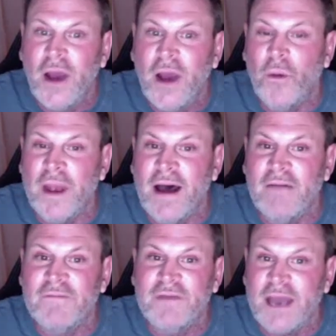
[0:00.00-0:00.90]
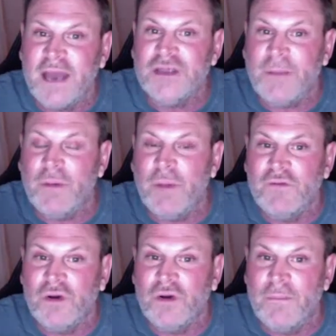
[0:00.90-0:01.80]
We have ketchup and we
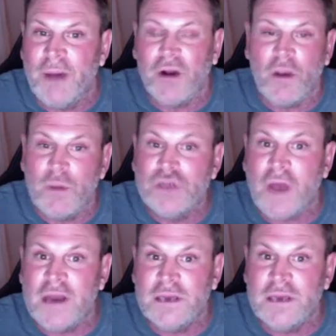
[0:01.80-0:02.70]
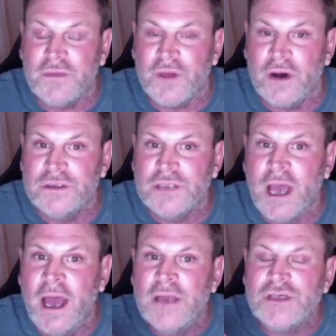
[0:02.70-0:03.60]
have curry powder, and we traded to get those.
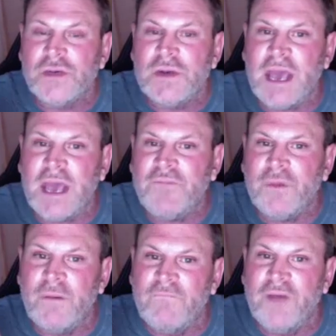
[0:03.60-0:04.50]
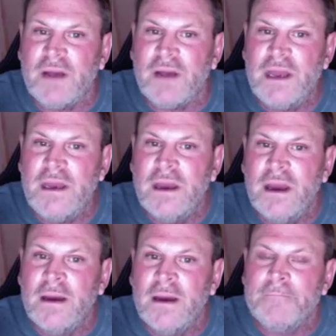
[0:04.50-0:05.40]
So it came from a very
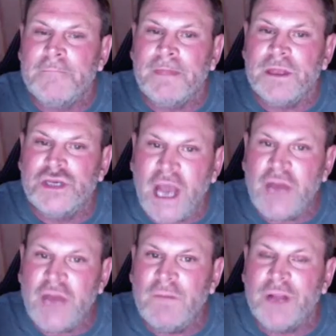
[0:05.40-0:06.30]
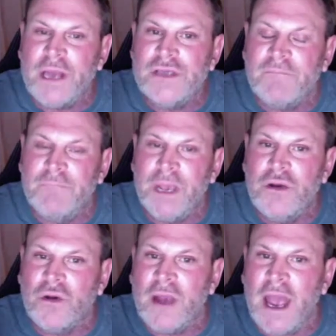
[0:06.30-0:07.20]
genuine place of being
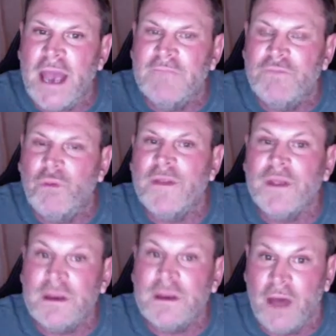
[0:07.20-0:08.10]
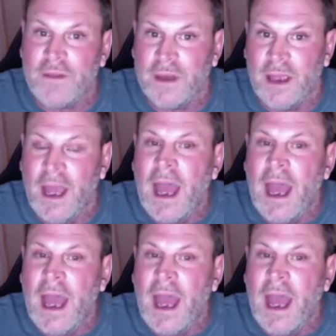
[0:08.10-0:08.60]
creative with nothing.